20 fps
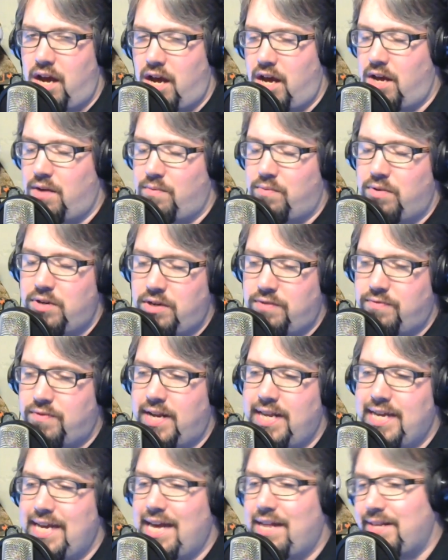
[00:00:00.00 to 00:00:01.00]
Uh, what are you
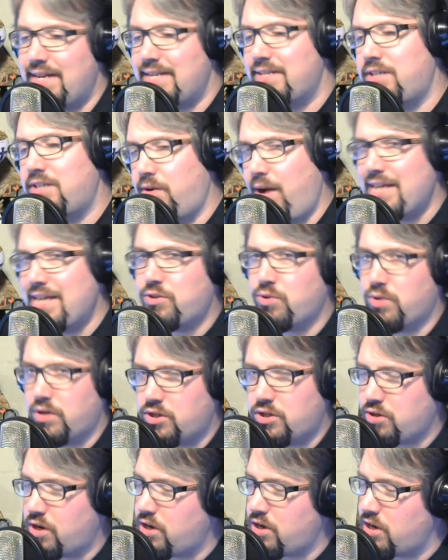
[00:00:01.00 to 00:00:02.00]
finding out? Let us know at
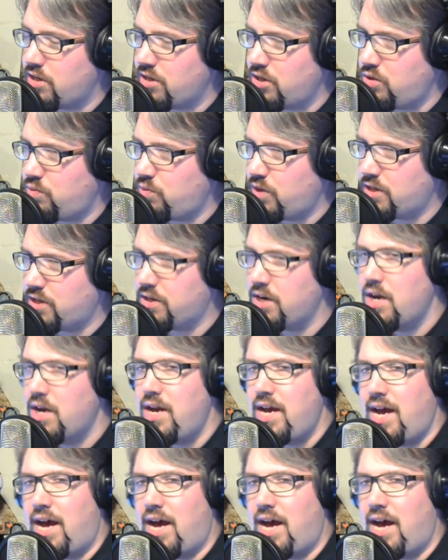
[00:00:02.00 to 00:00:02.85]
Sorgatron on the Twitter.